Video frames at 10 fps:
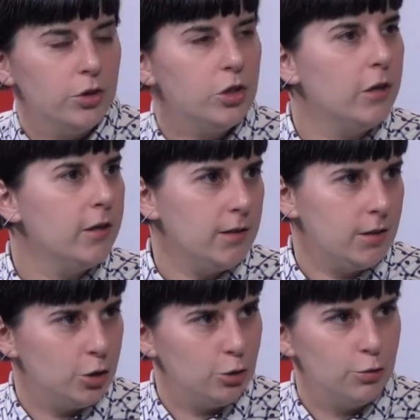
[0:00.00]
are
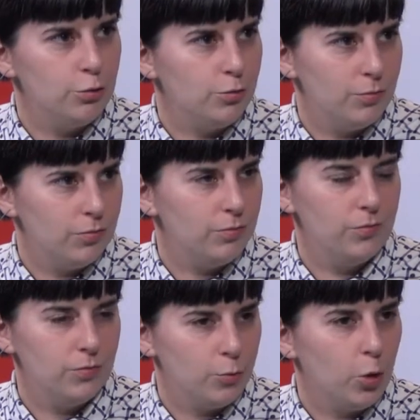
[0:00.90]
starting to
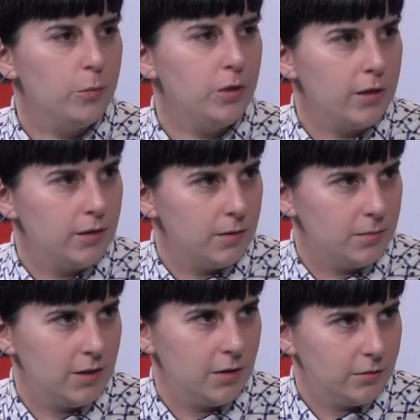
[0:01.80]
formulate
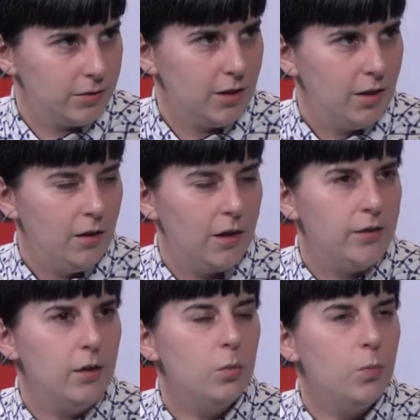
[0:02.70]
themselves. I
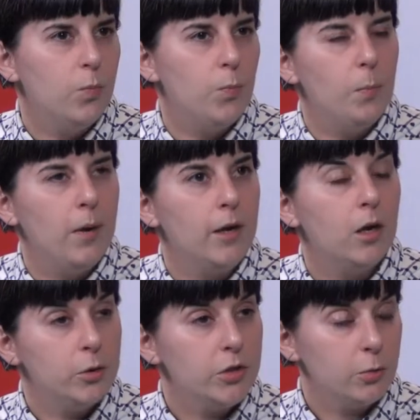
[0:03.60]
think my
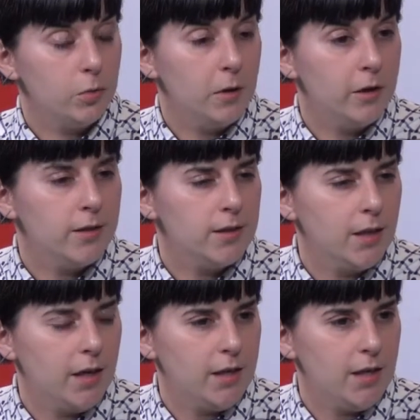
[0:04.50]
closing remarks,
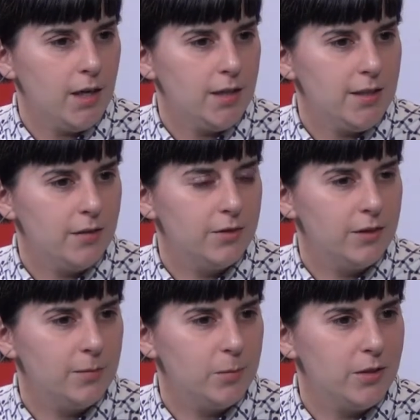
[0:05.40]
I
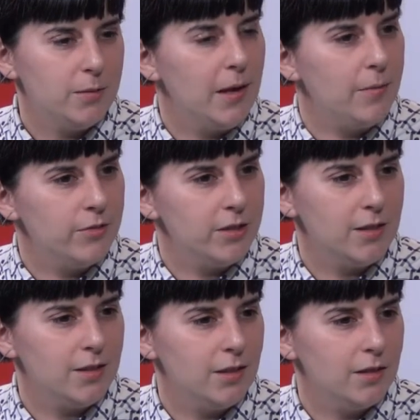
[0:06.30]
definitely put some
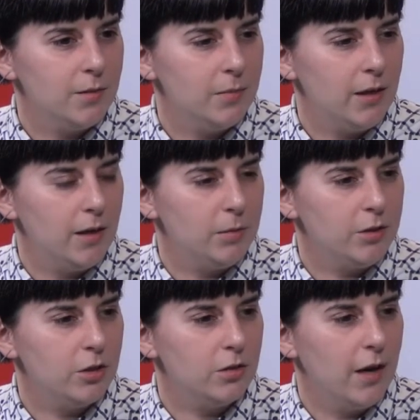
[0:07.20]
emphasis on being able
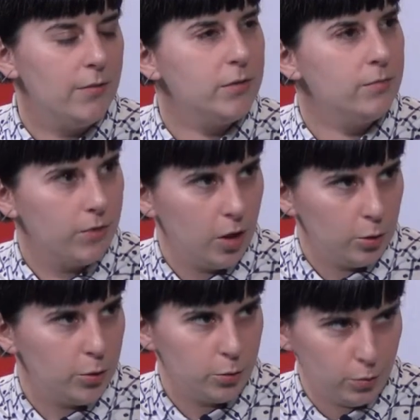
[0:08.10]
to have some
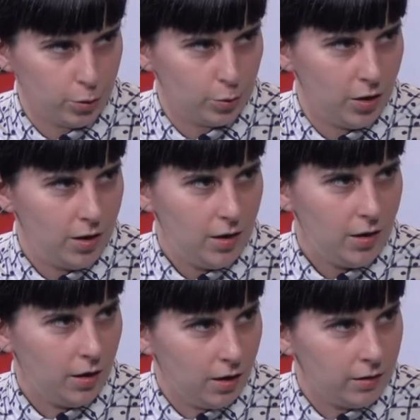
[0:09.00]
follow through
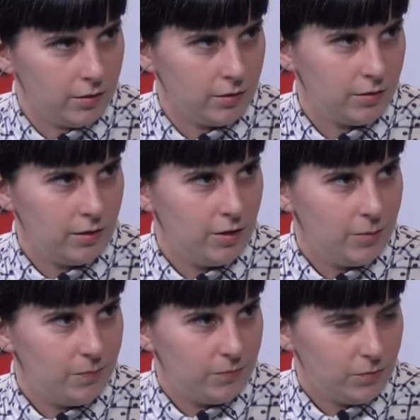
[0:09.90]
on
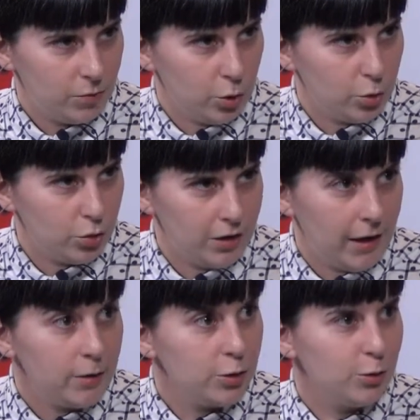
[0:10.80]
those
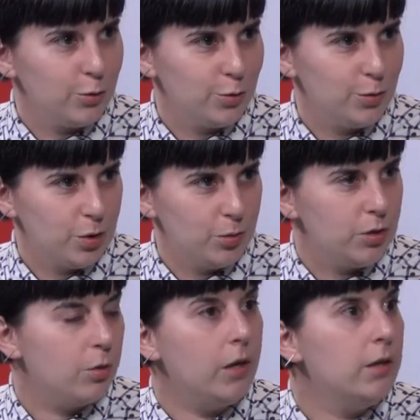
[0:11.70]
answers. So
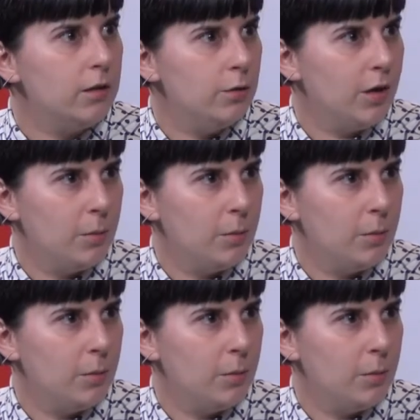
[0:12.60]
it's great that you